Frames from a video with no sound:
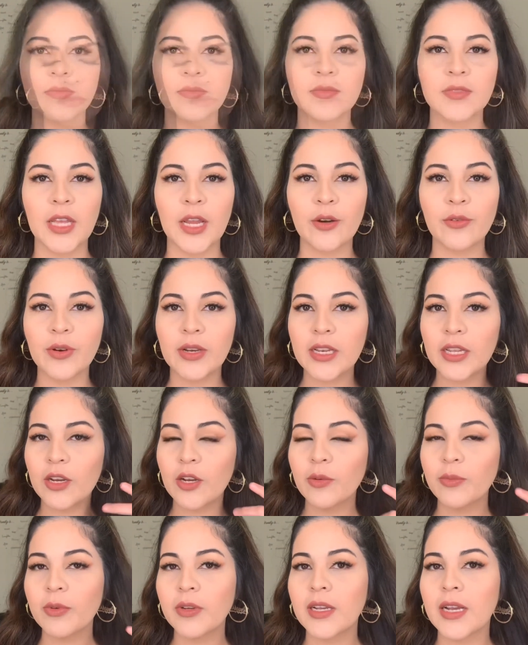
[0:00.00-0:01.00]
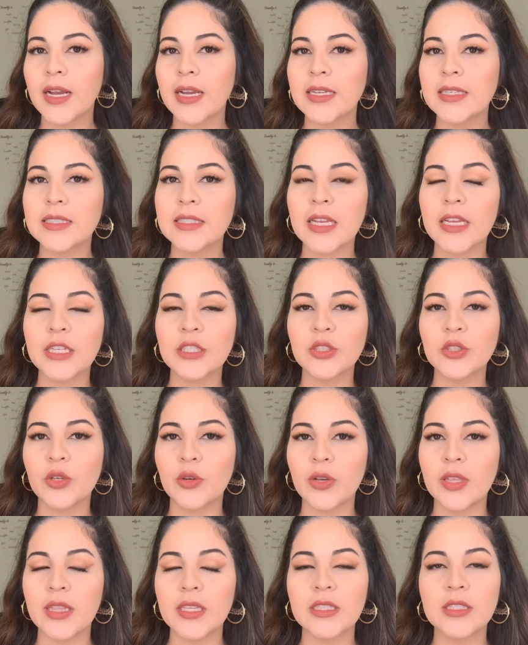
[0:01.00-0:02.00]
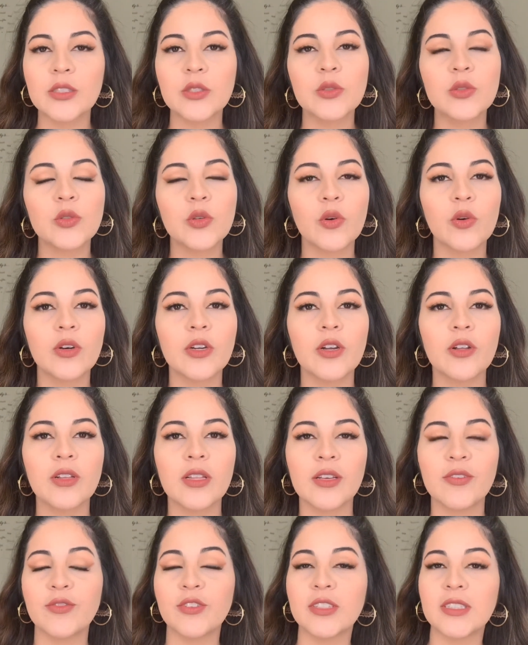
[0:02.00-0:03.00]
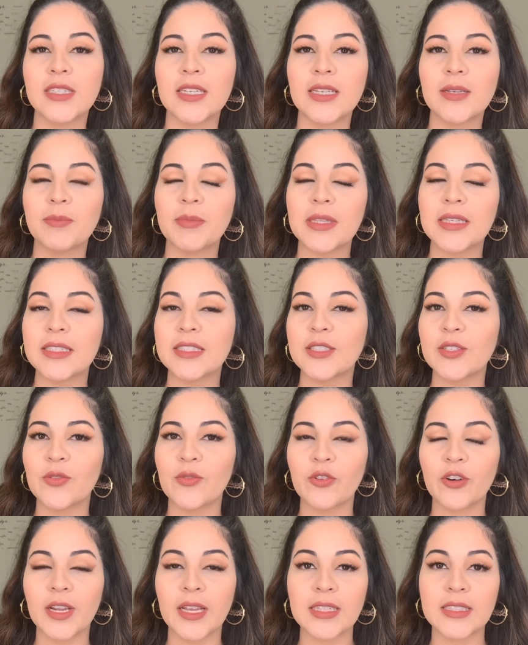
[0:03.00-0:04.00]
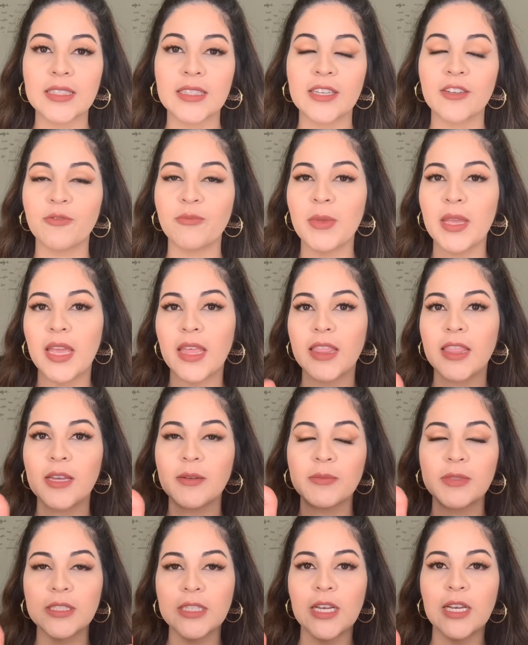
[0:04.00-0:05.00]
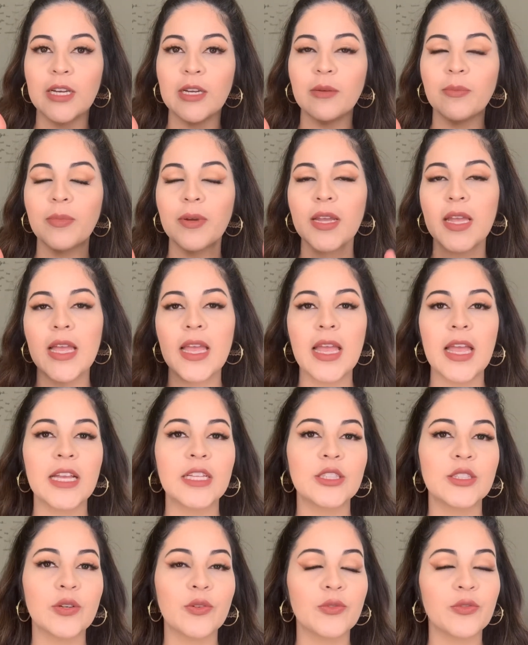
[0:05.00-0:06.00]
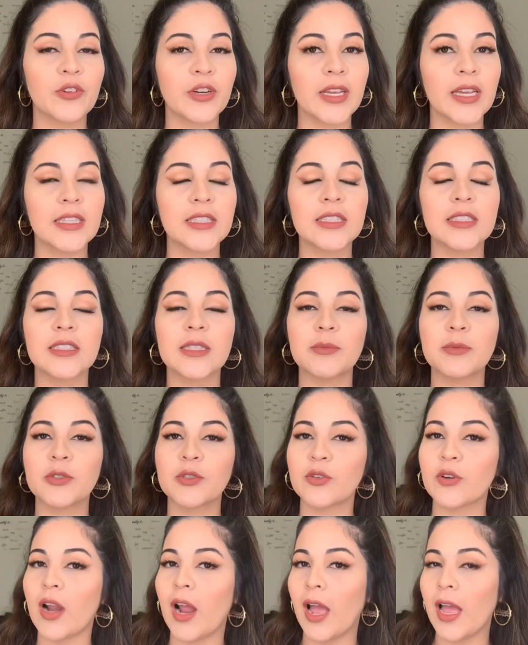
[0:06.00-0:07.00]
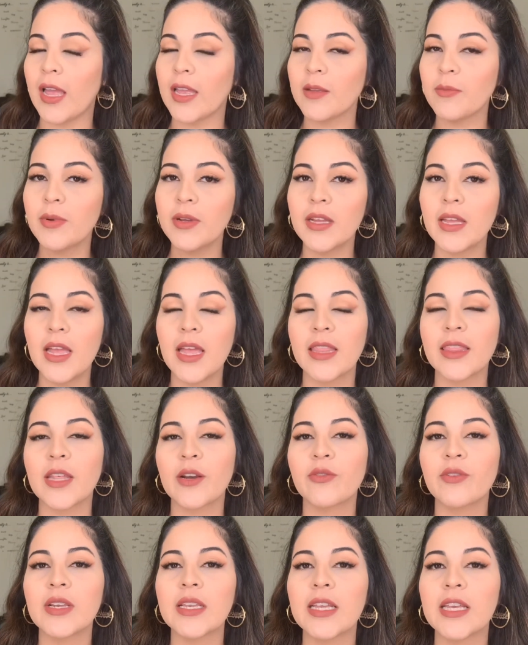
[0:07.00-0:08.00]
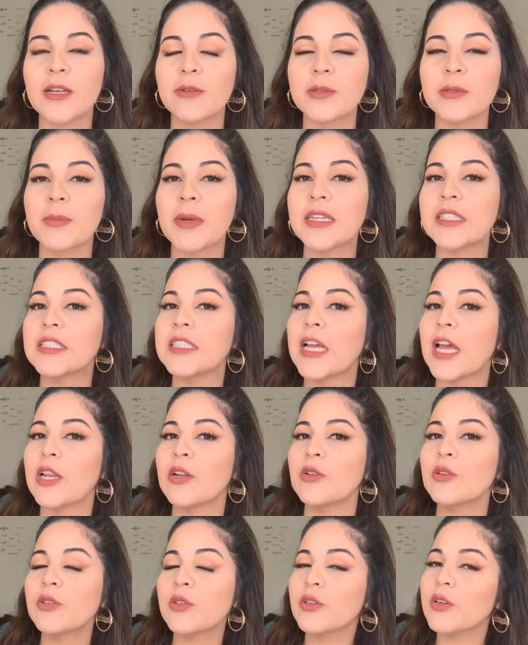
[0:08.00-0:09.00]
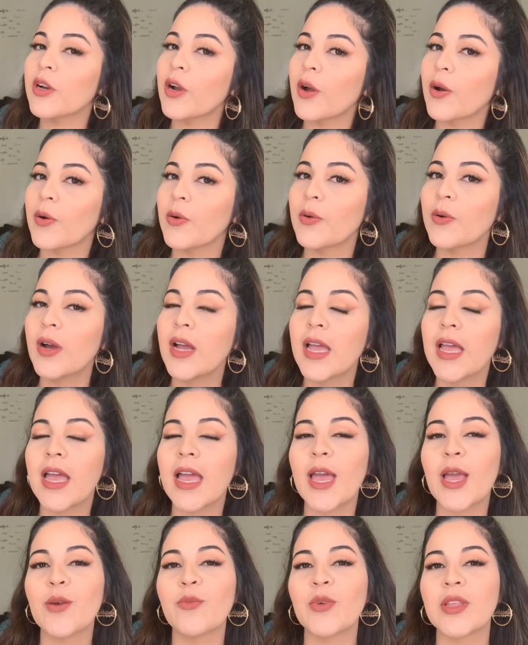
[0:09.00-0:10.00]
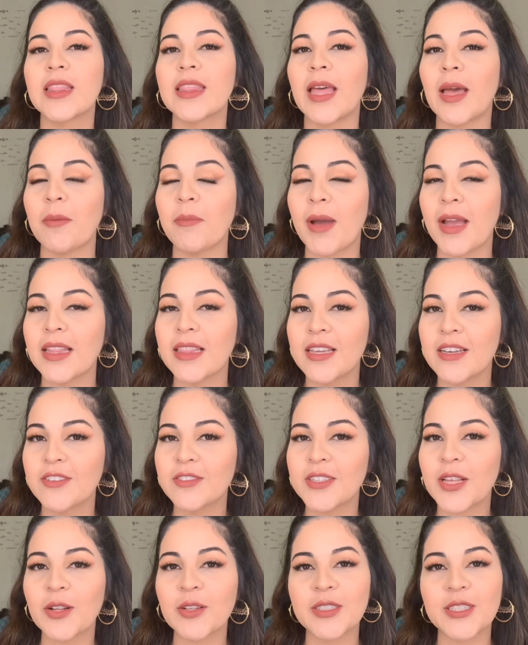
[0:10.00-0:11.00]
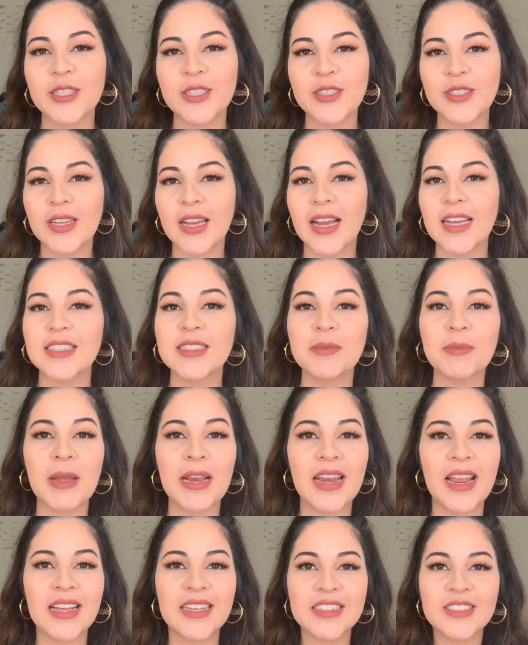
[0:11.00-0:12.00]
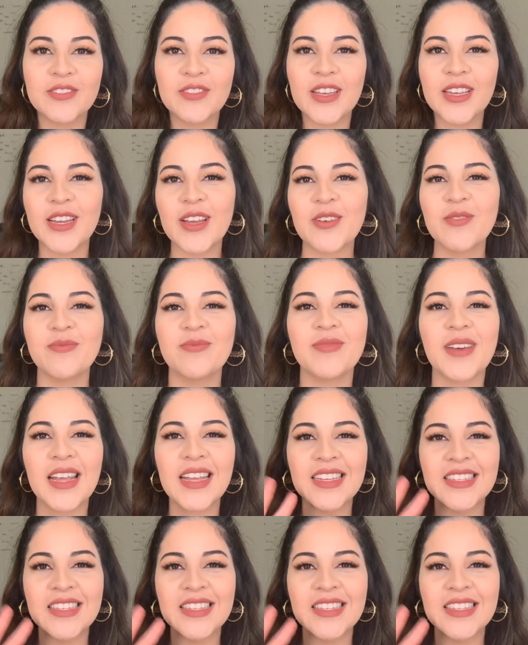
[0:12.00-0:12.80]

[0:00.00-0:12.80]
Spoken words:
I really hope you guys enjoyed this tutorial. If you did, please don't forget to give me a thumbs up, and don't forget to subscribe. That really helps my channel grow. And with that, my loves, I'll see you guys in my next video. Bye.